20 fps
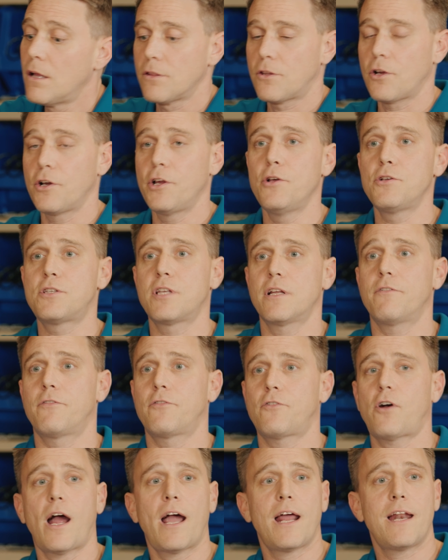They're used in a
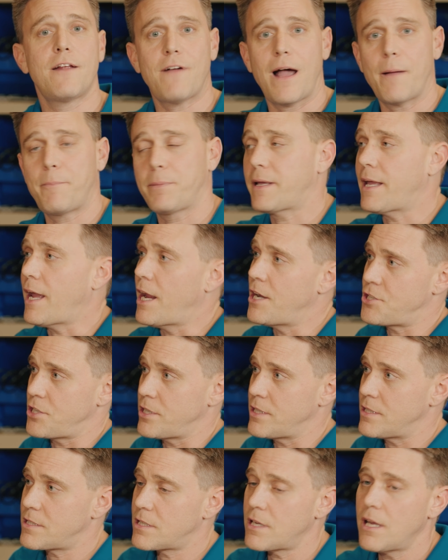variety of
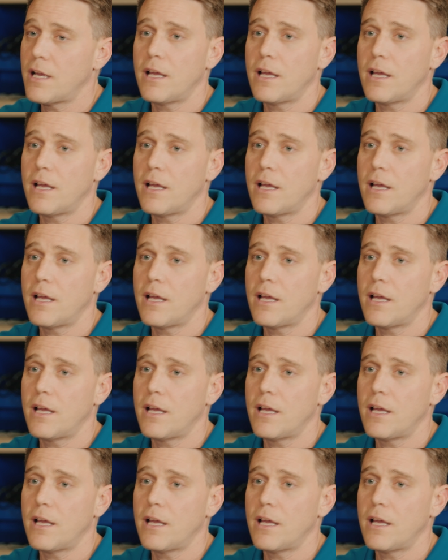applications,